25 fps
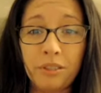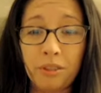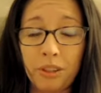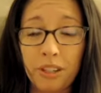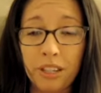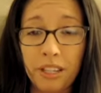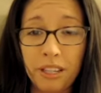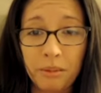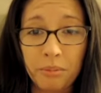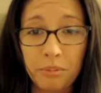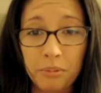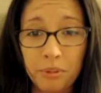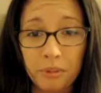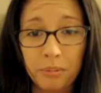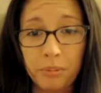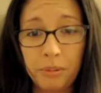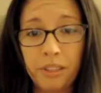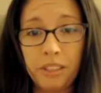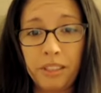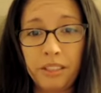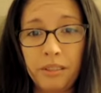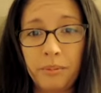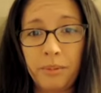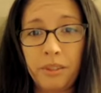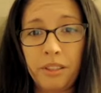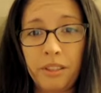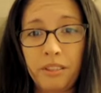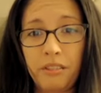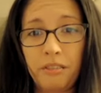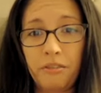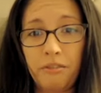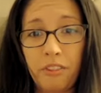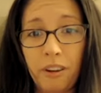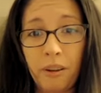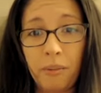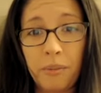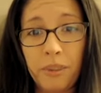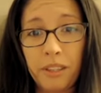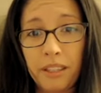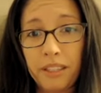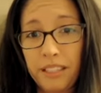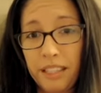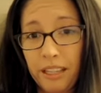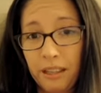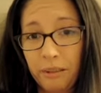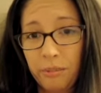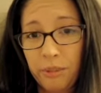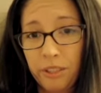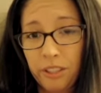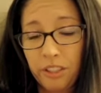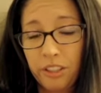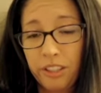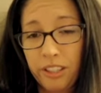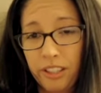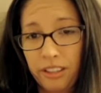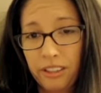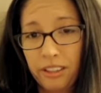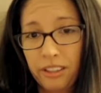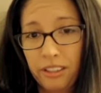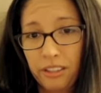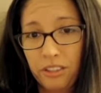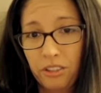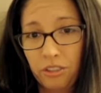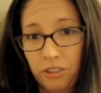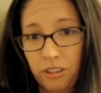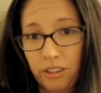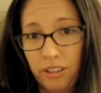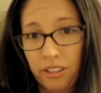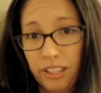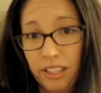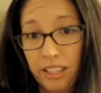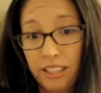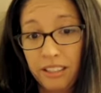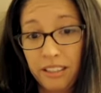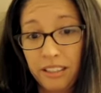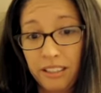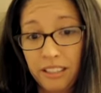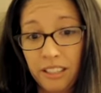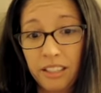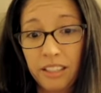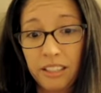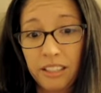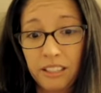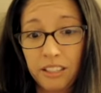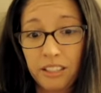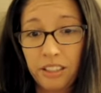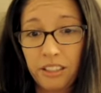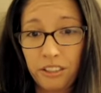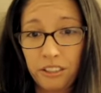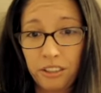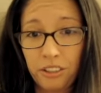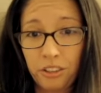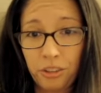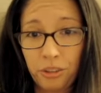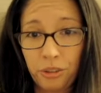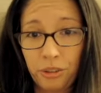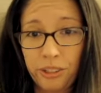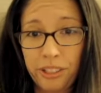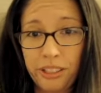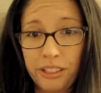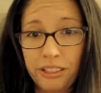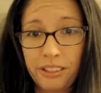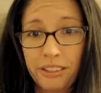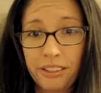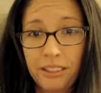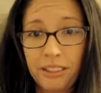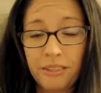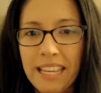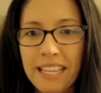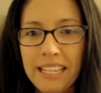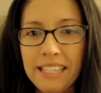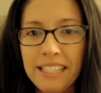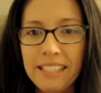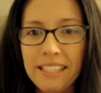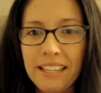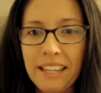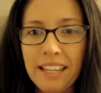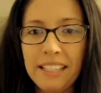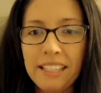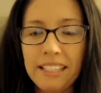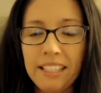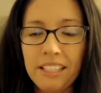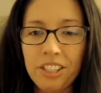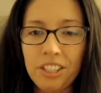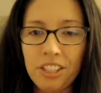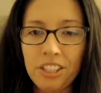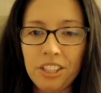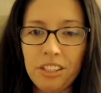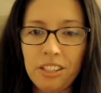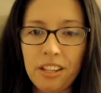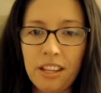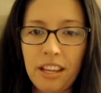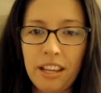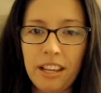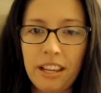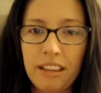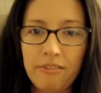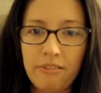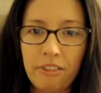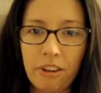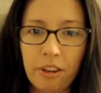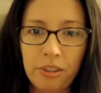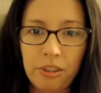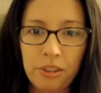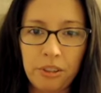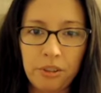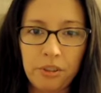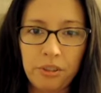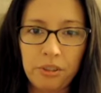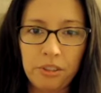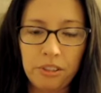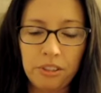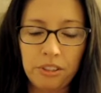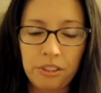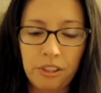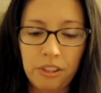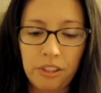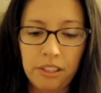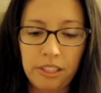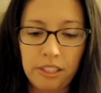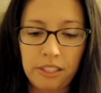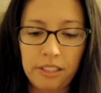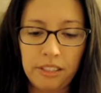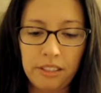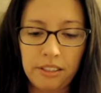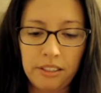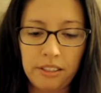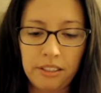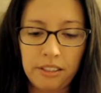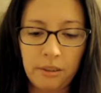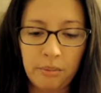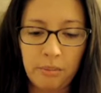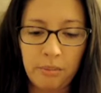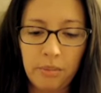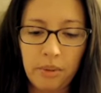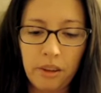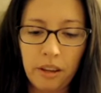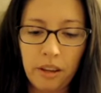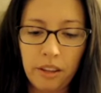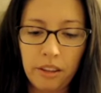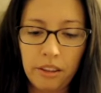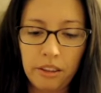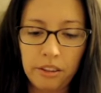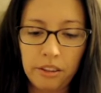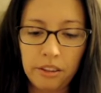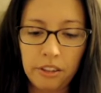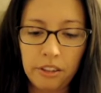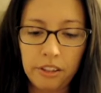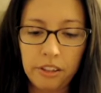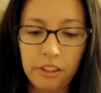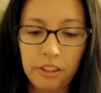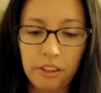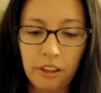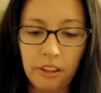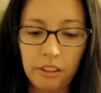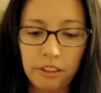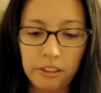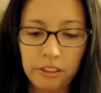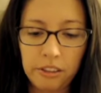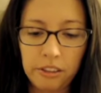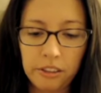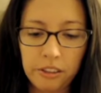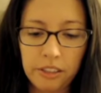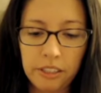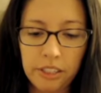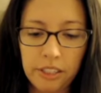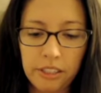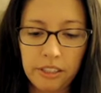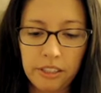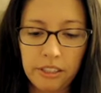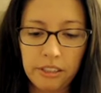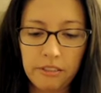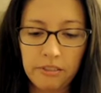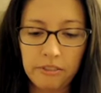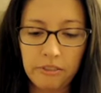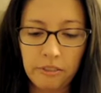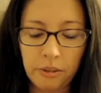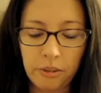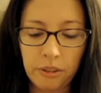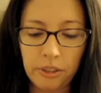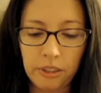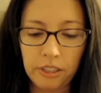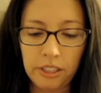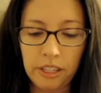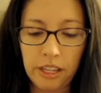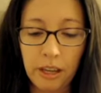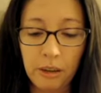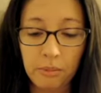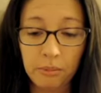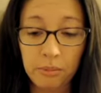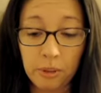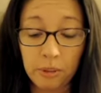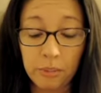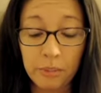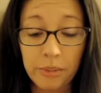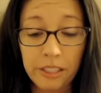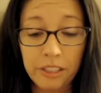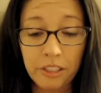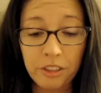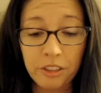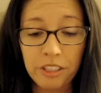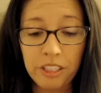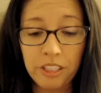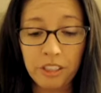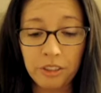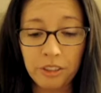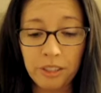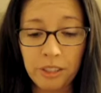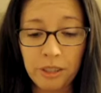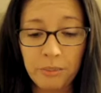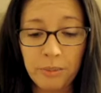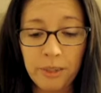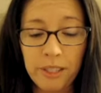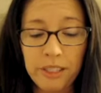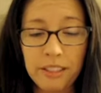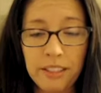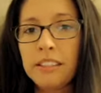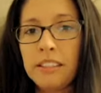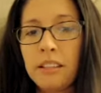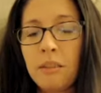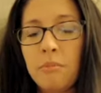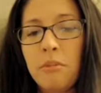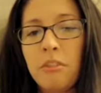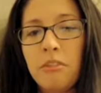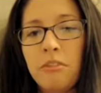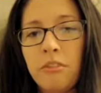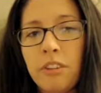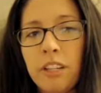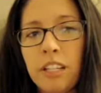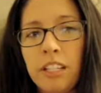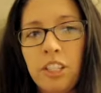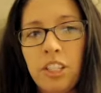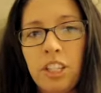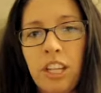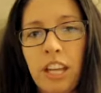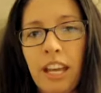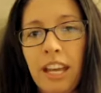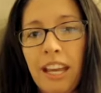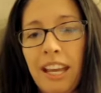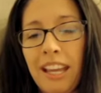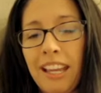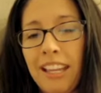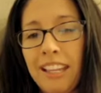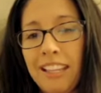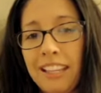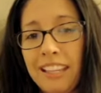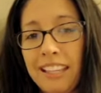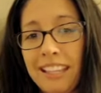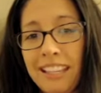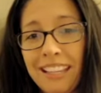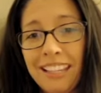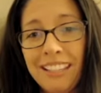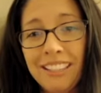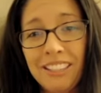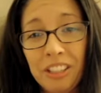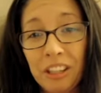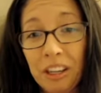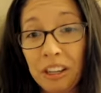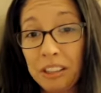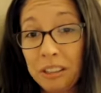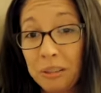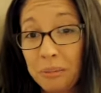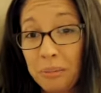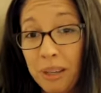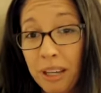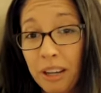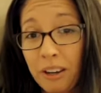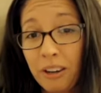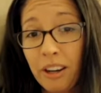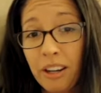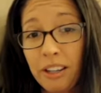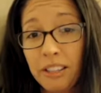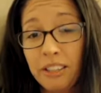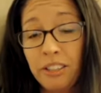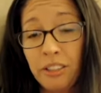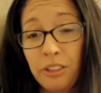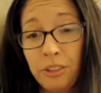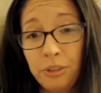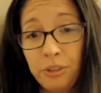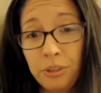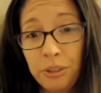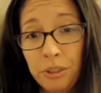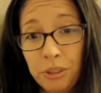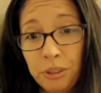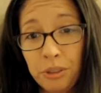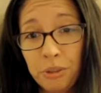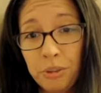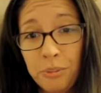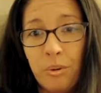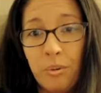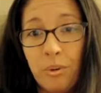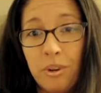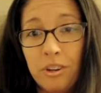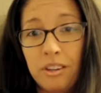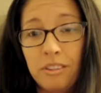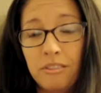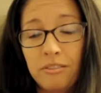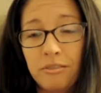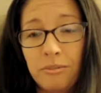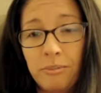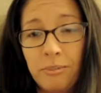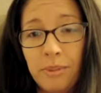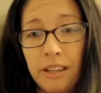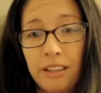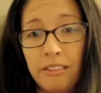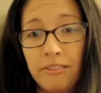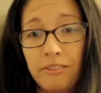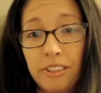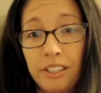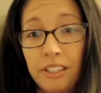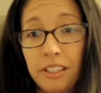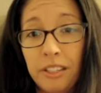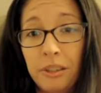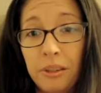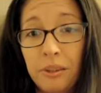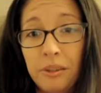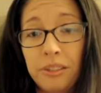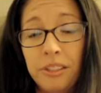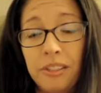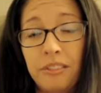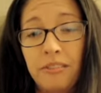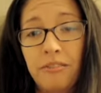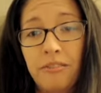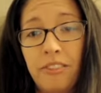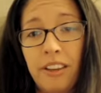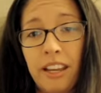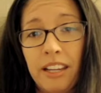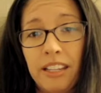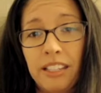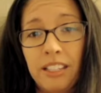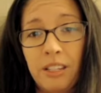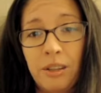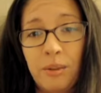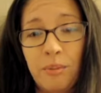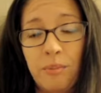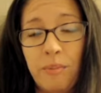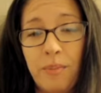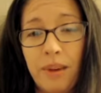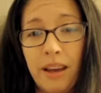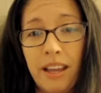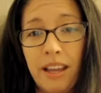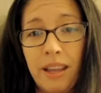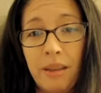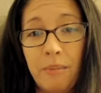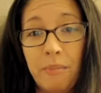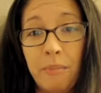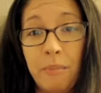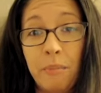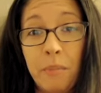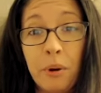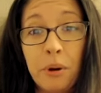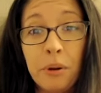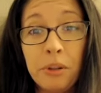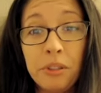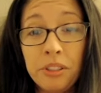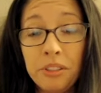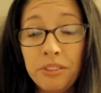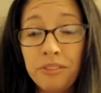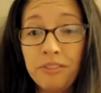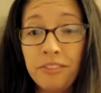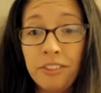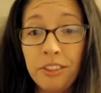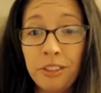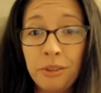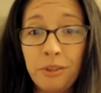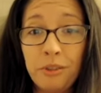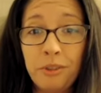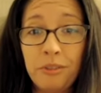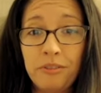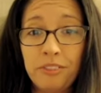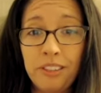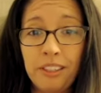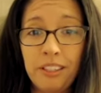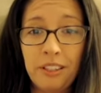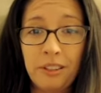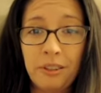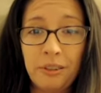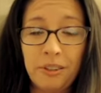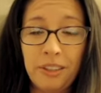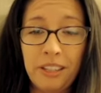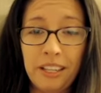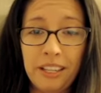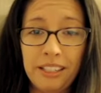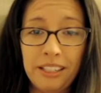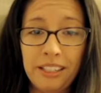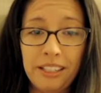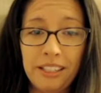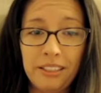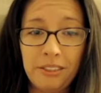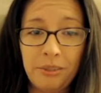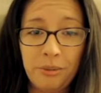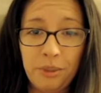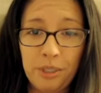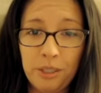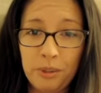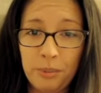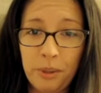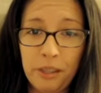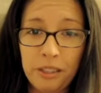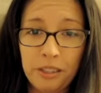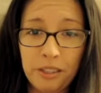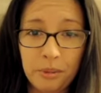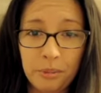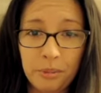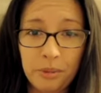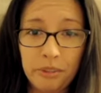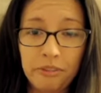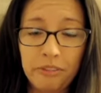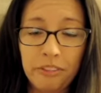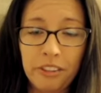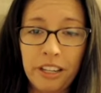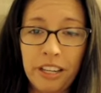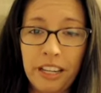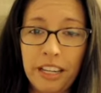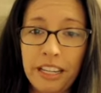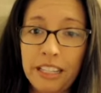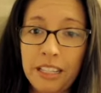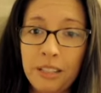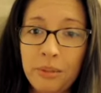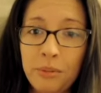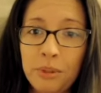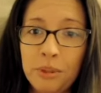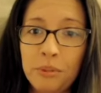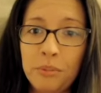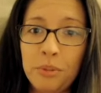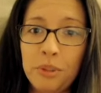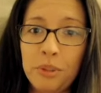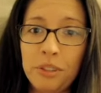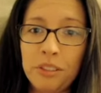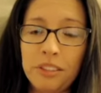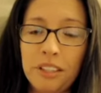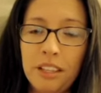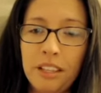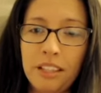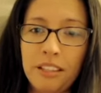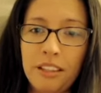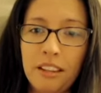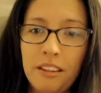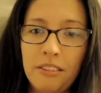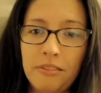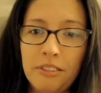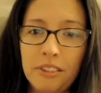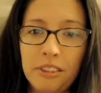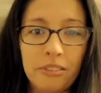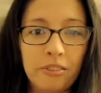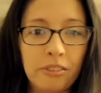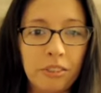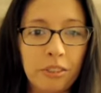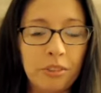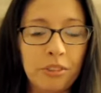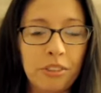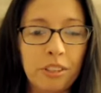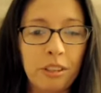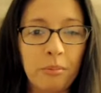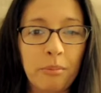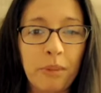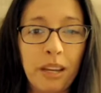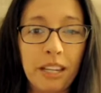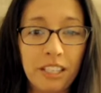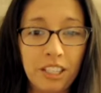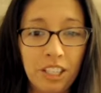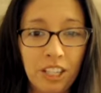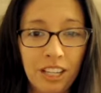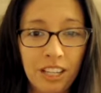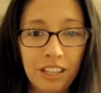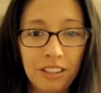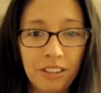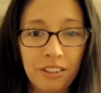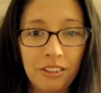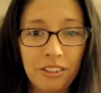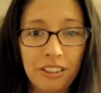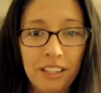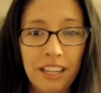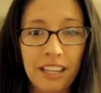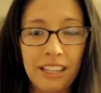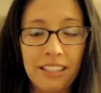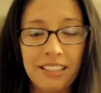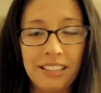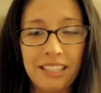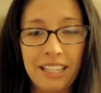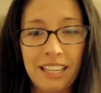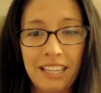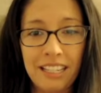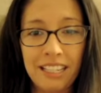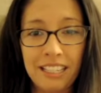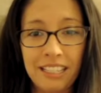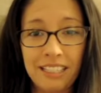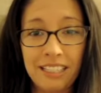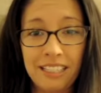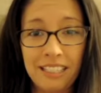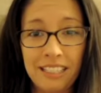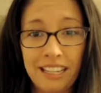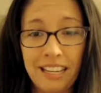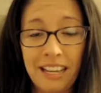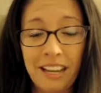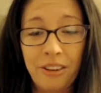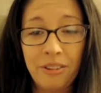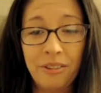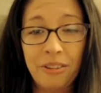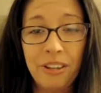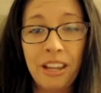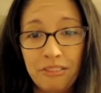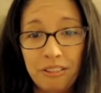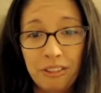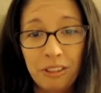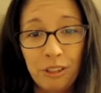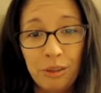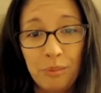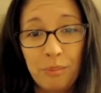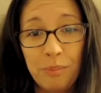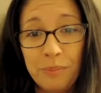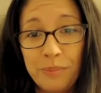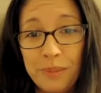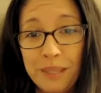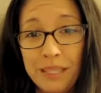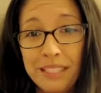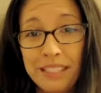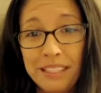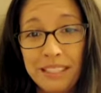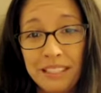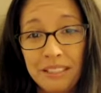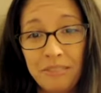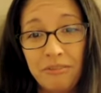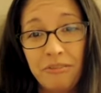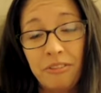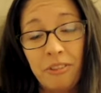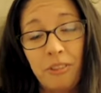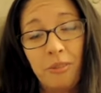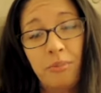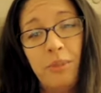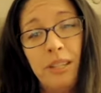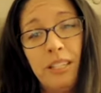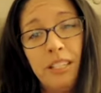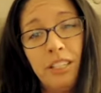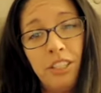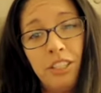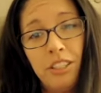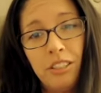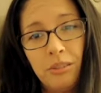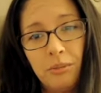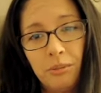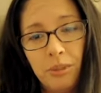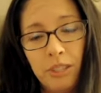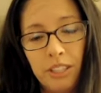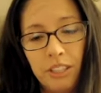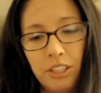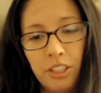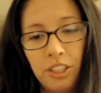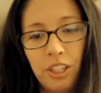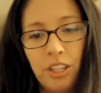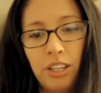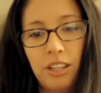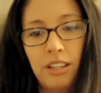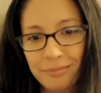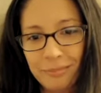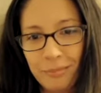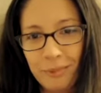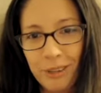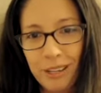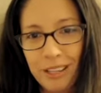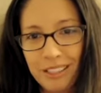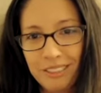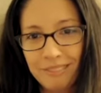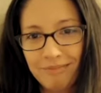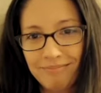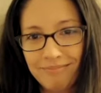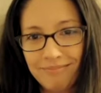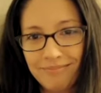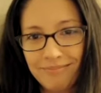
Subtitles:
or hip replacements from the damage that this drug has done to their joints. In addition, I have also started some other alternative or complementary treatments, some of which I can't talk about on YouTube. One of my videos, in fact, my most viewed video that is responsible for 81% of the views on my channel, got taken down for misinformation, which, well,